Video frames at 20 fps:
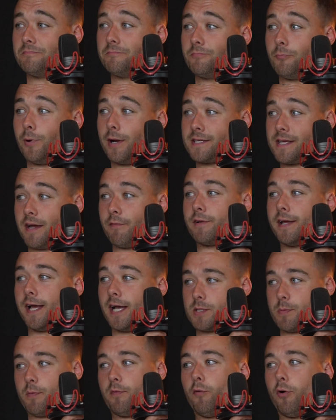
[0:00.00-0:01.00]
Whereas everything
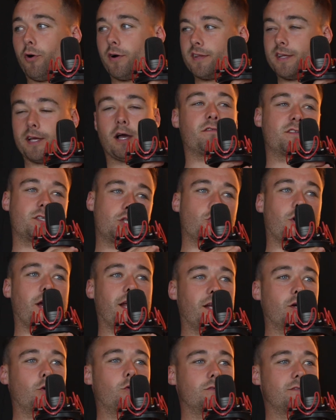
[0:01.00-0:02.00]
else before that, they obviously train
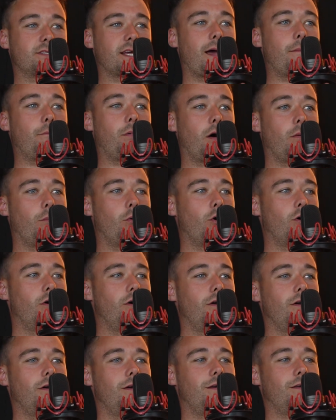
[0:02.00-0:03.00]
at a good tempo, but
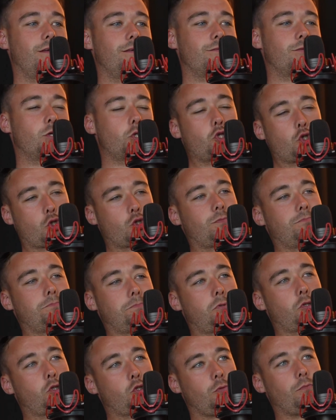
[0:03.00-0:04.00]
there's
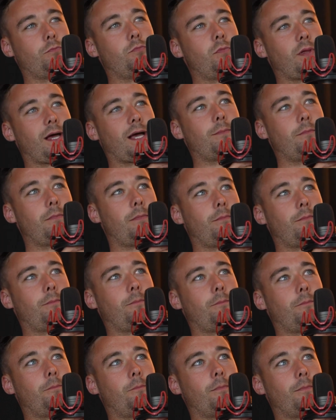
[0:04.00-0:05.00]
something
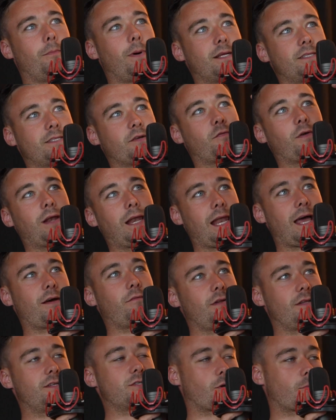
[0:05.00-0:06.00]
a different
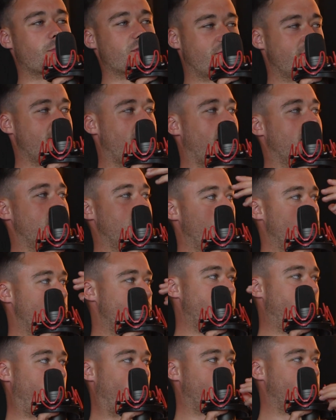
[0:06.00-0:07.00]
level in terms of intensity once
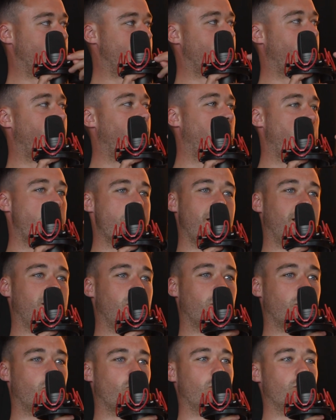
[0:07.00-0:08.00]
we put them together and made it
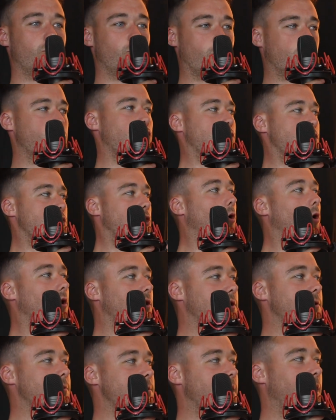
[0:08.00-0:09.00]
like, right, we're trying to score on
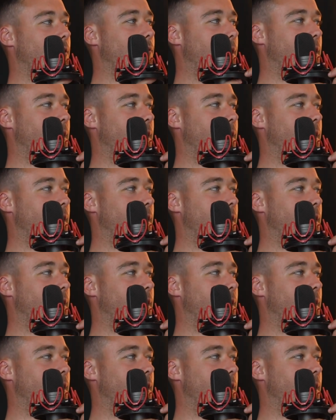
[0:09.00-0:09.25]
you now,